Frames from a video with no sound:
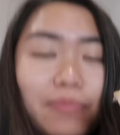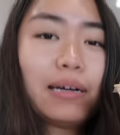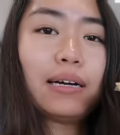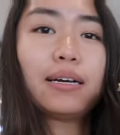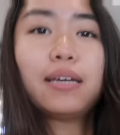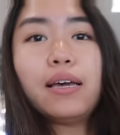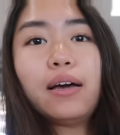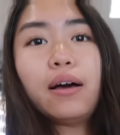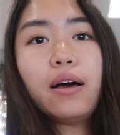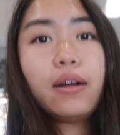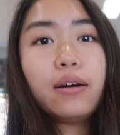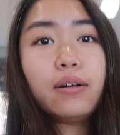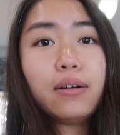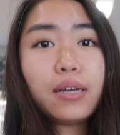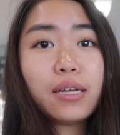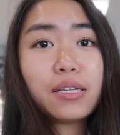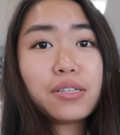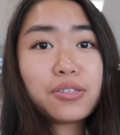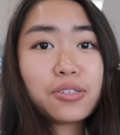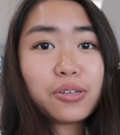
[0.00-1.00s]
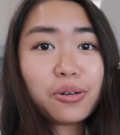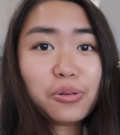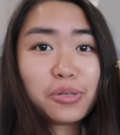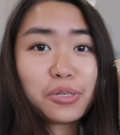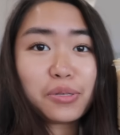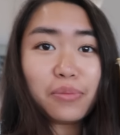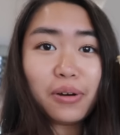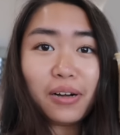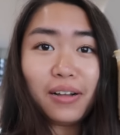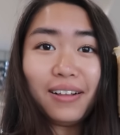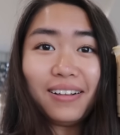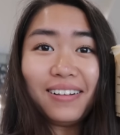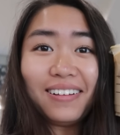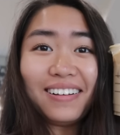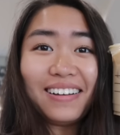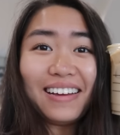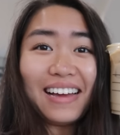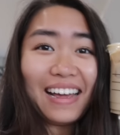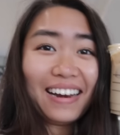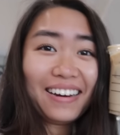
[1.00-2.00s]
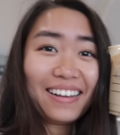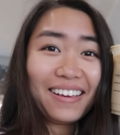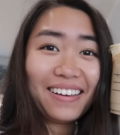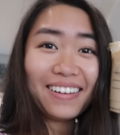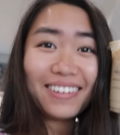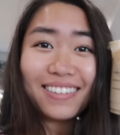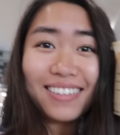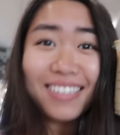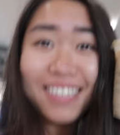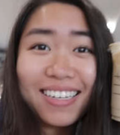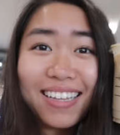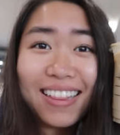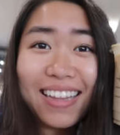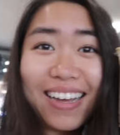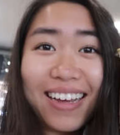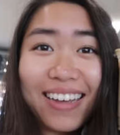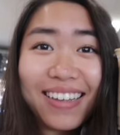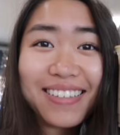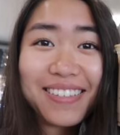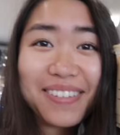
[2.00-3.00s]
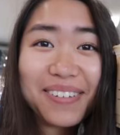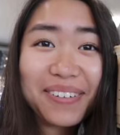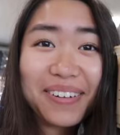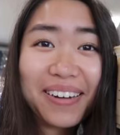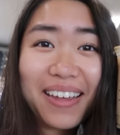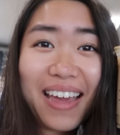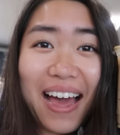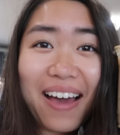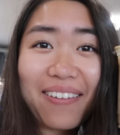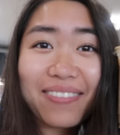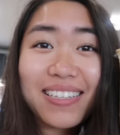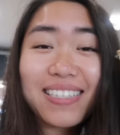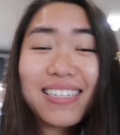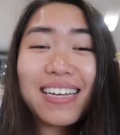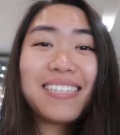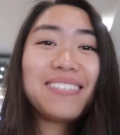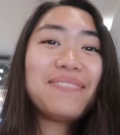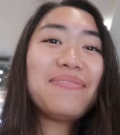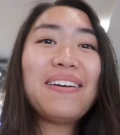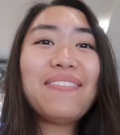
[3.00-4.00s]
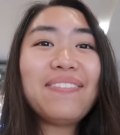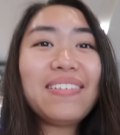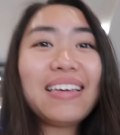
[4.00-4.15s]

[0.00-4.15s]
macchiato. It's so small and cute. Look at that. It's literally half the size of my